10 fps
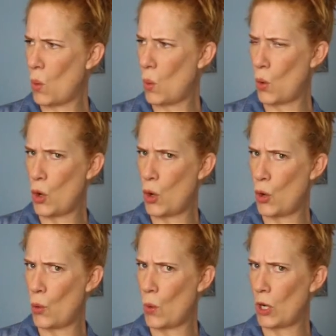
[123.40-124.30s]
or
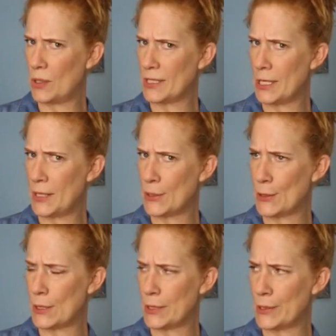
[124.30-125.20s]
nowhere is an
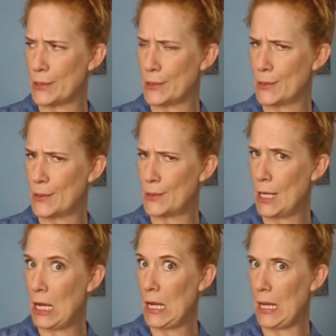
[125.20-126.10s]
entrance?
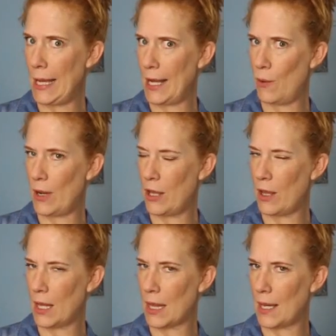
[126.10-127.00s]
Anyway, you
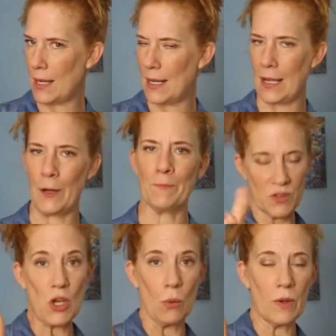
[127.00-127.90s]
get the idea.
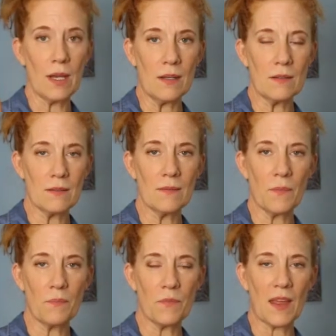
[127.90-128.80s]
So in
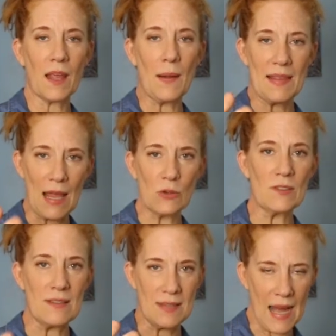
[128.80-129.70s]
thinking about the
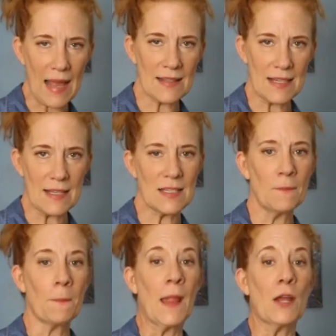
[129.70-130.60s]
entrances and exits,
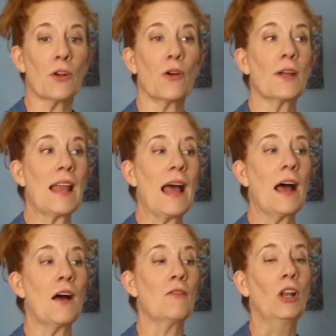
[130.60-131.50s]
you're going to
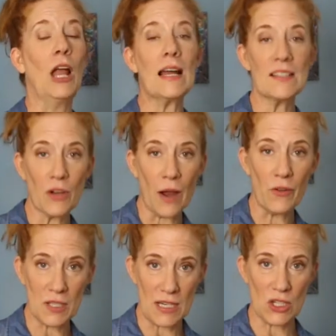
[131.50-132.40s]
have lots of
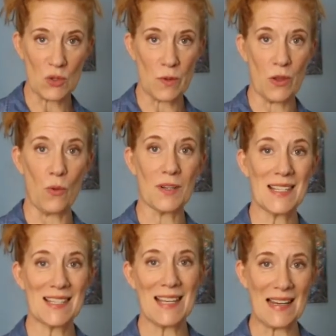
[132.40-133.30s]
conversations with your
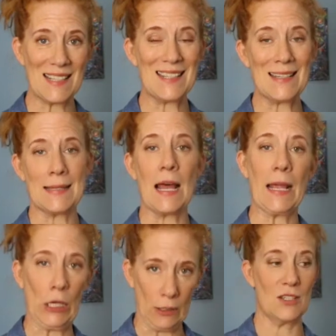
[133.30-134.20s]
set
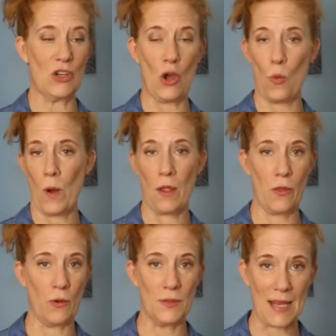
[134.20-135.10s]
designer to know where
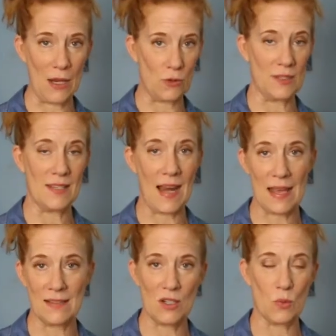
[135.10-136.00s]
those entrances and
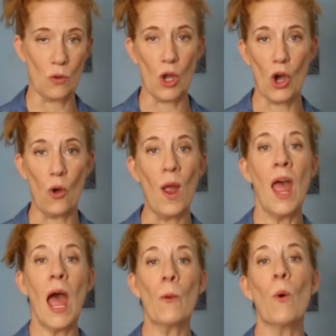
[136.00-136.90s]
exits will go
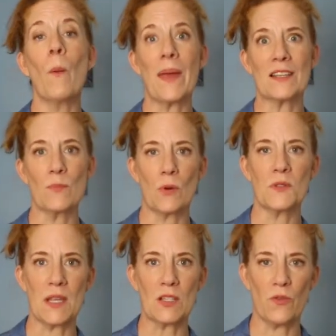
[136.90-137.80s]
and what makes most
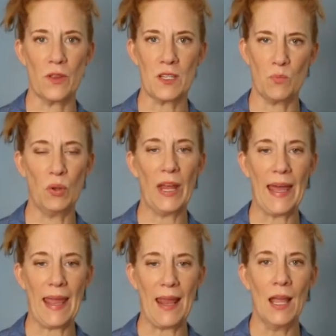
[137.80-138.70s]
sense for this
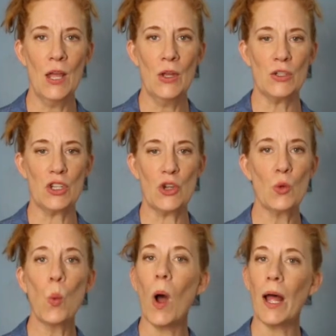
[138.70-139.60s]
play. Do you
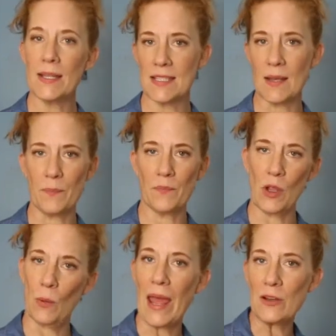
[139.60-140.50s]
want some,
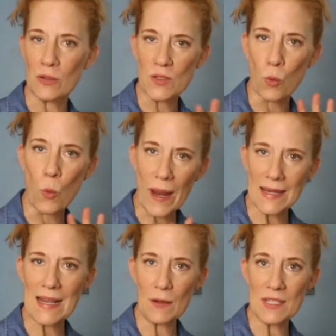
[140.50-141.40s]
entrance way
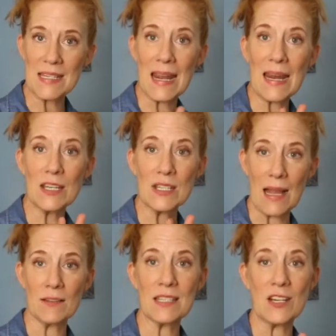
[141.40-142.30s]

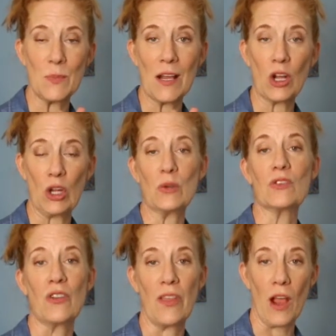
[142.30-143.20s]
downstage being closer
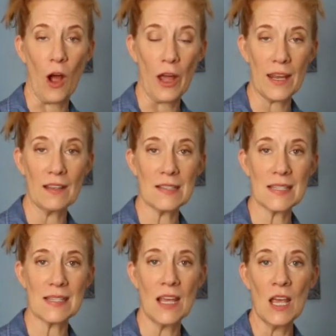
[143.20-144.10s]
to the
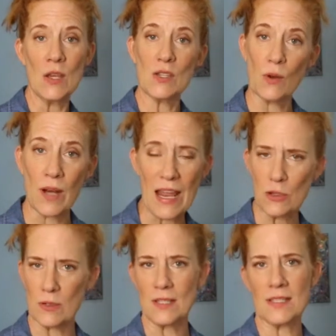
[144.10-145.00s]
audience? So an
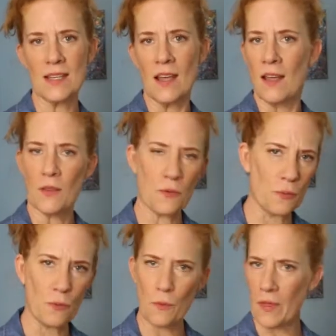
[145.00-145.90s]
entrance
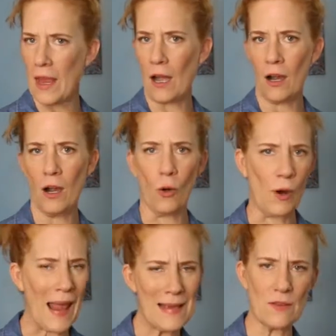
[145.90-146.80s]
through there or
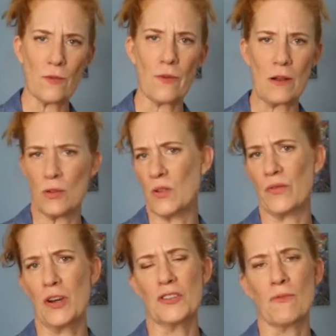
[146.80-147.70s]
an exit through there is always
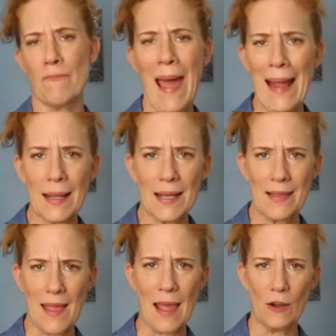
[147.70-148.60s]
very dramatic and
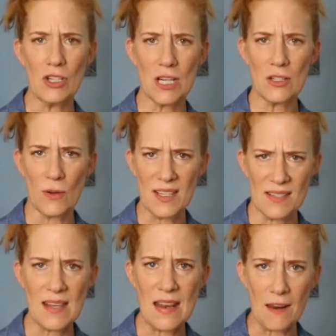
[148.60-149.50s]
the energy is always
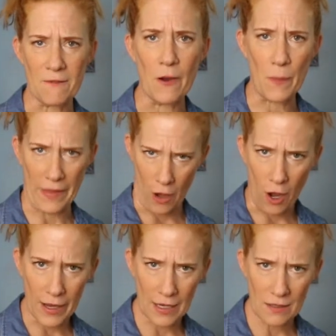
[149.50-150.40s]
seen and felt by the
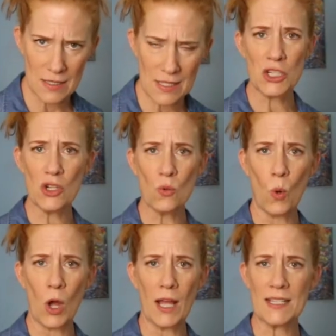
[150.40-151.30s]
audience. Do you
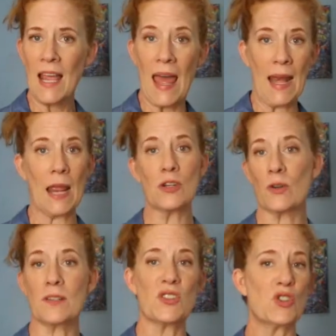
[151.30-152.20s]
want an
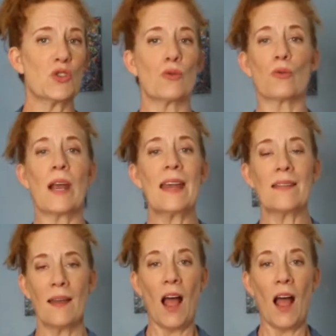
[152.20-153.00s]
entrance straight